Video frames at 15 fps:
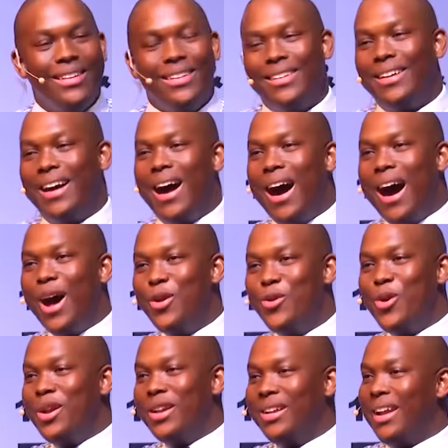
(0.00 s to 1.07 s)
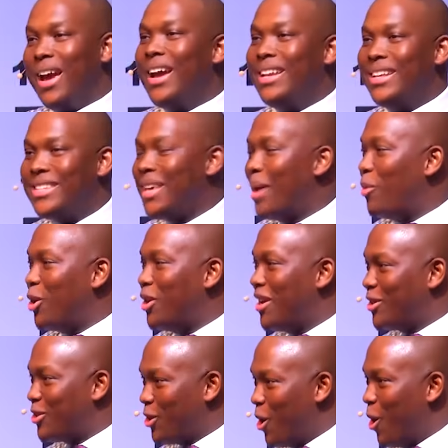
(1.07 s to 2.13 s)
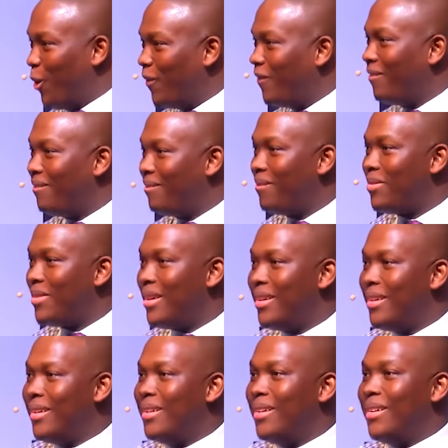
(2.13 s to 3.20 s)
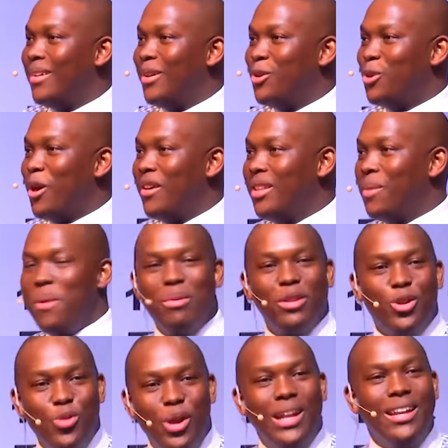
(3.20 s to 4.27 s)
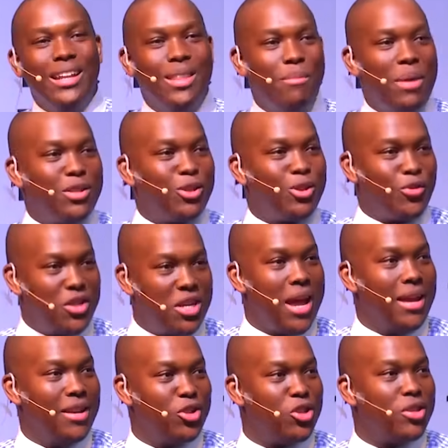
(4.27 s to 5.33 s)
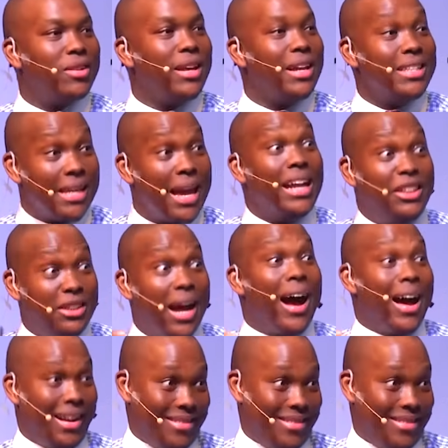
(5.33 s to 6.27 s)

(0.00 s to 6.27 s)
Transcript: 180 some odd years ago. So I think the people that really need the message of change is HR.